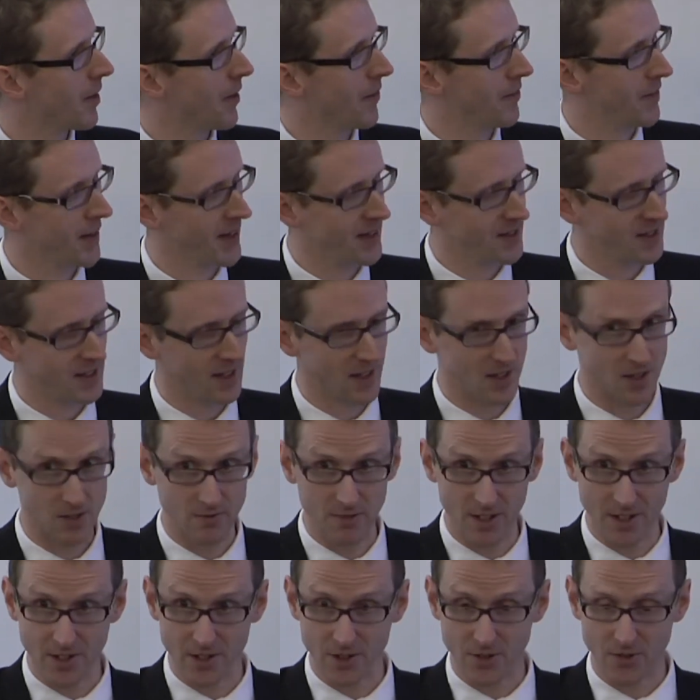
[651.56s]
The
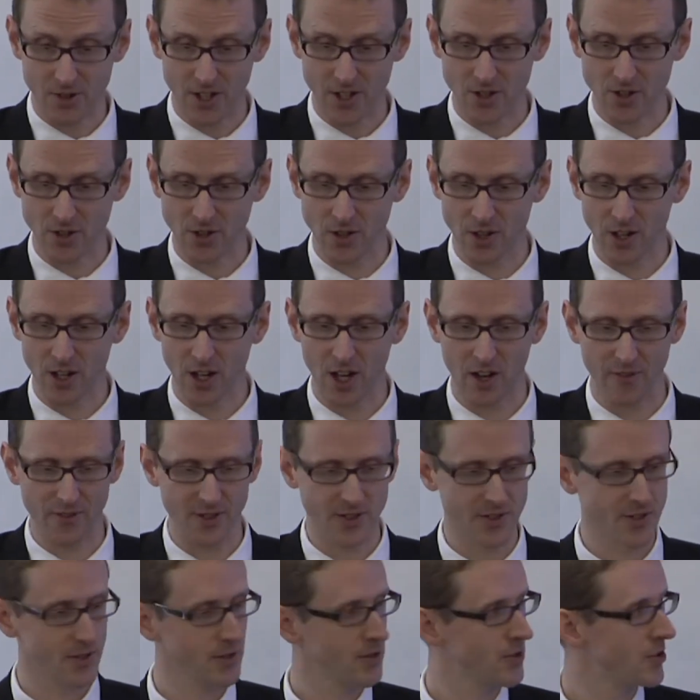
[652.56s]
international registration
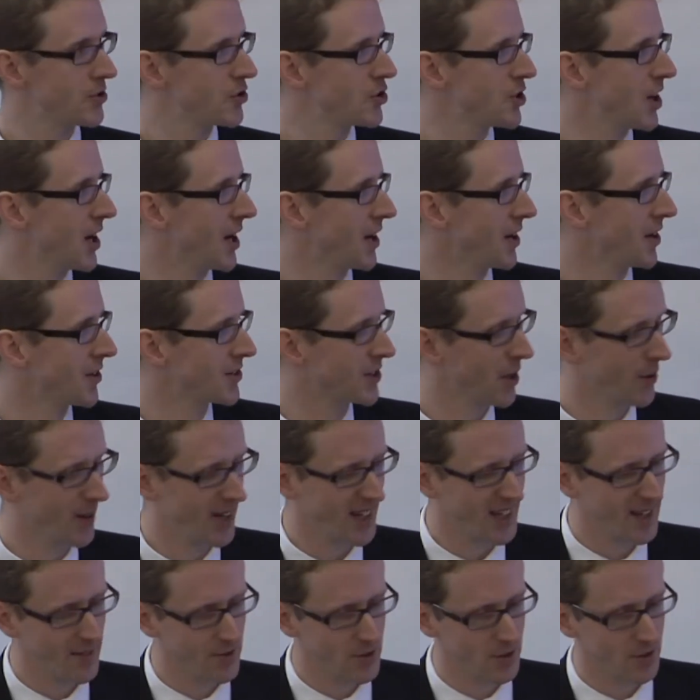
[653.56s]
covers China. So
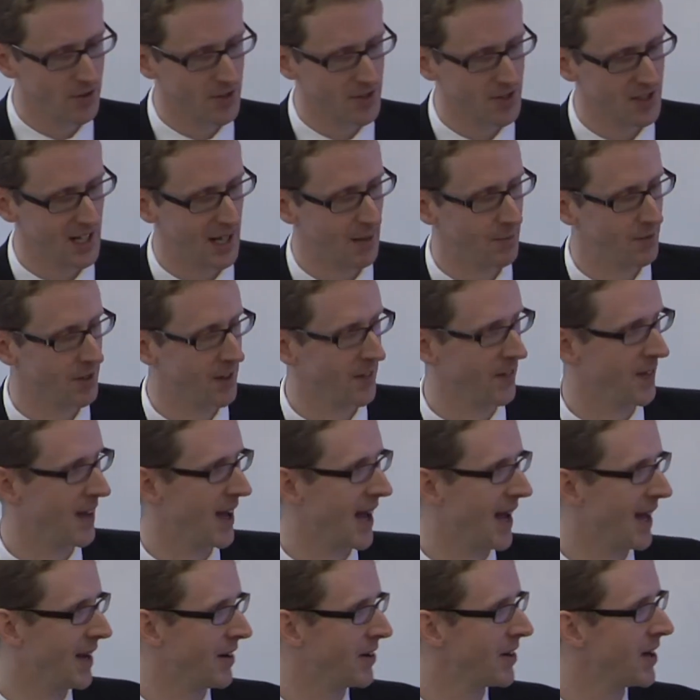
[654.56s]
it gives you the same thing in the
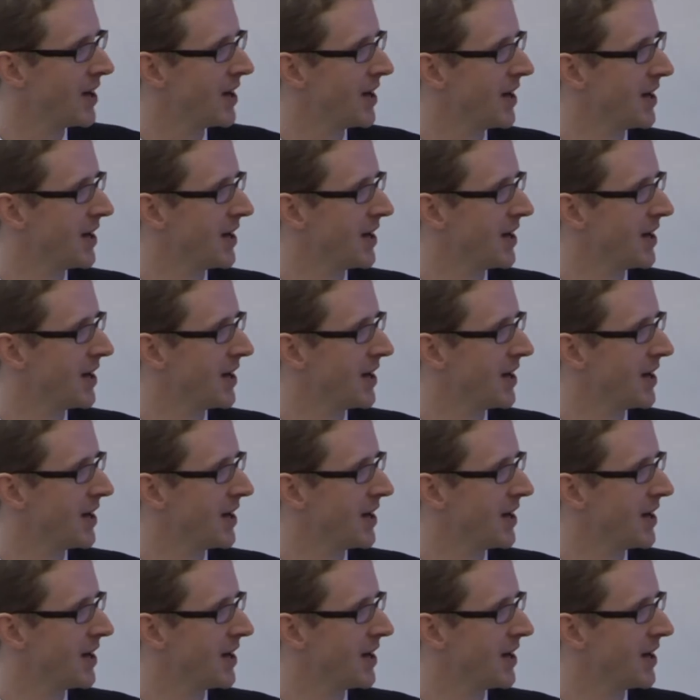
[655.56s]
end.